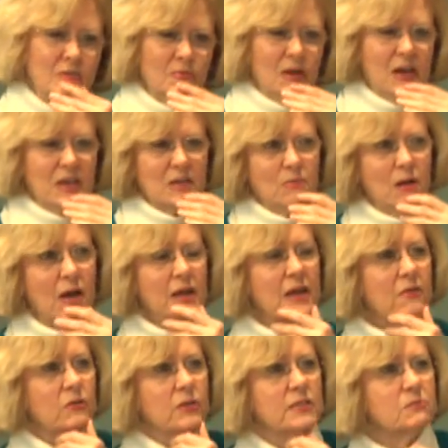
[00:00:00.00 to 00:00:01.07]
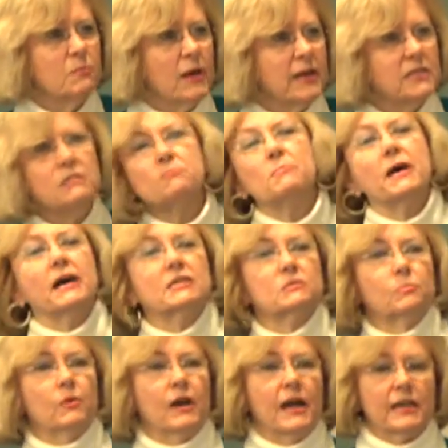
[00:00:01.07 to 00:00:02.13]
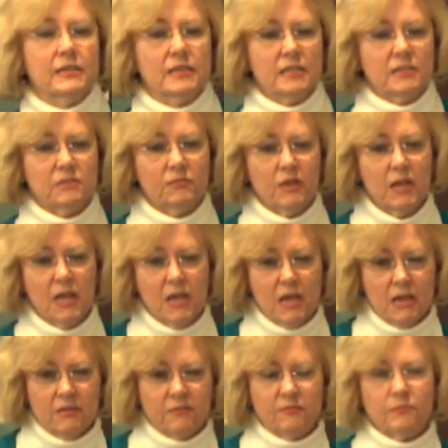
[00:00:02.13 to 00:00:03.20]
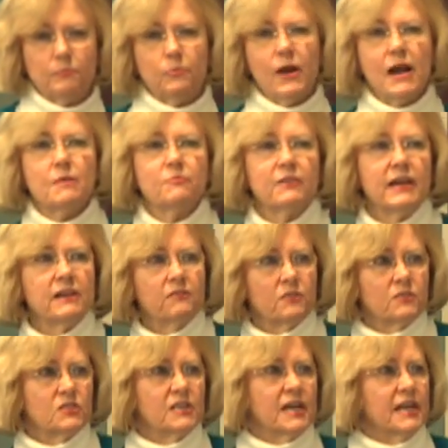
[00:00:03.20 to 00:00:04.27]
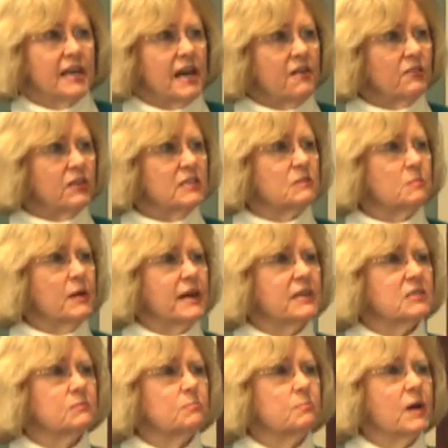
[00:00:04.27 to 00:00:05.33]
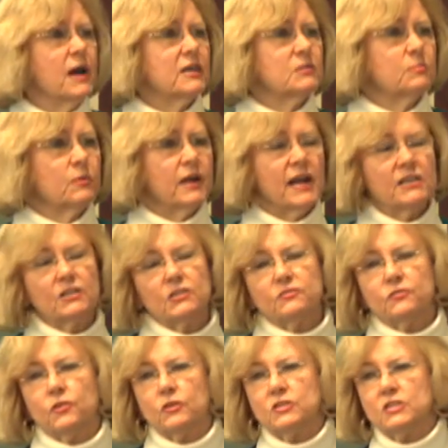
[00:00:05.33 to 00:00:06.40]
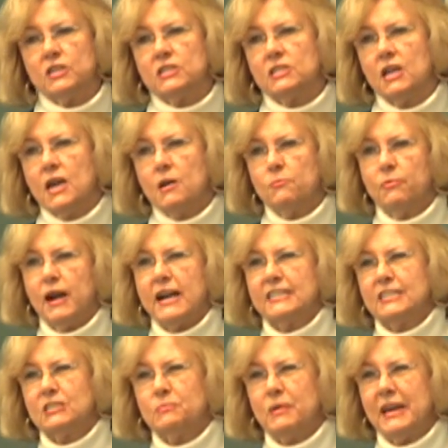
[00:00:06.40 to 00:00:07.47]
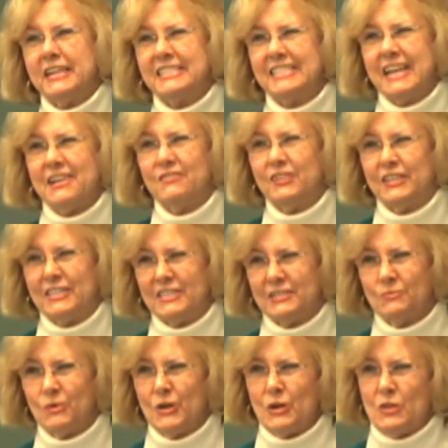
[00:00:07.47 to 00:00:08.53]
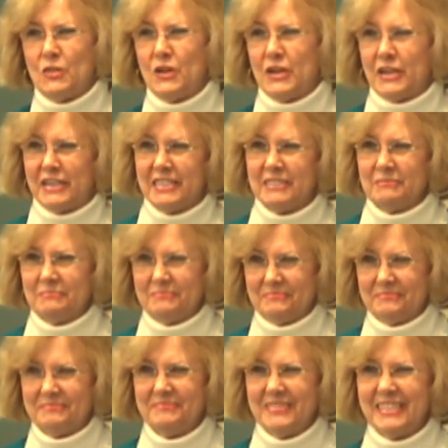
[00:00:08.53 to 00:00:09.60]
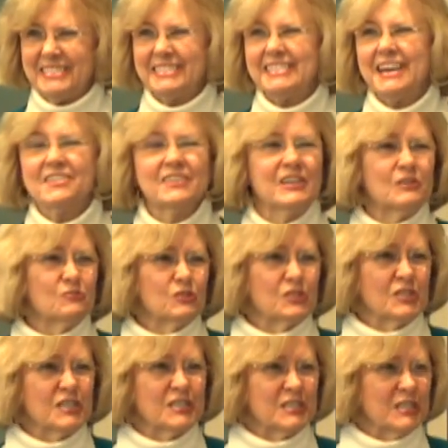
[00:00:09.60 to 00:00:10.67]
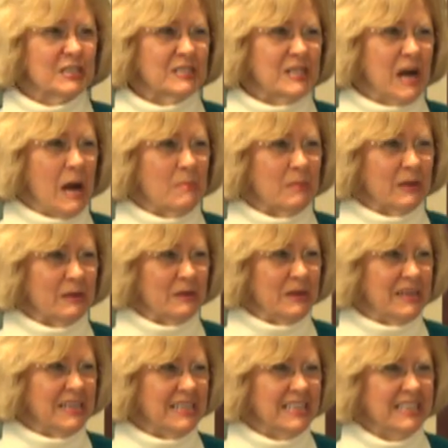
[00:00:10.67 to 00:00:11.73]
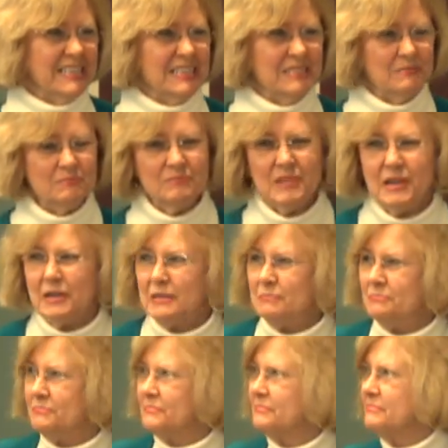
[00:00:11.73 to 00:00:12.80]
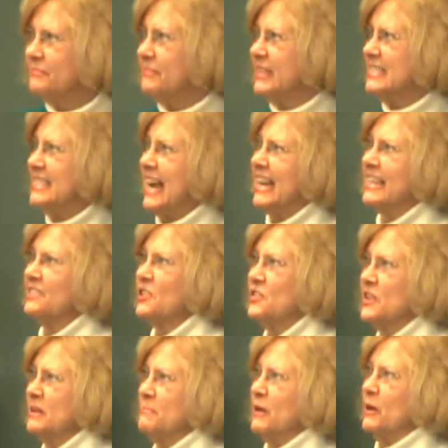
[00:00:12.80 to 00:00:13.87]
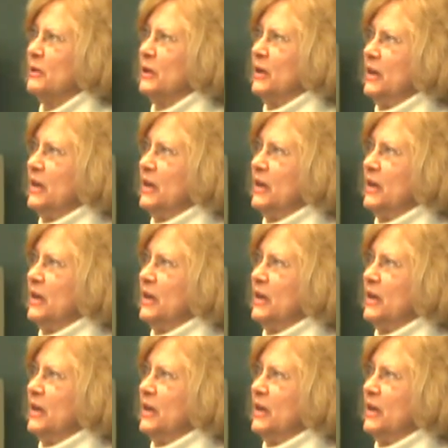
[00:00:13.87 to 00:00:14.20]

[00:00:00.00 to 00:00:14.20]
and reading about evidence-based best practice. Pra flavor of the day, evidence-based best practice versus practice-based evidence. What do you think? That's another interesting topic, right? Um, it's kind of like the thing about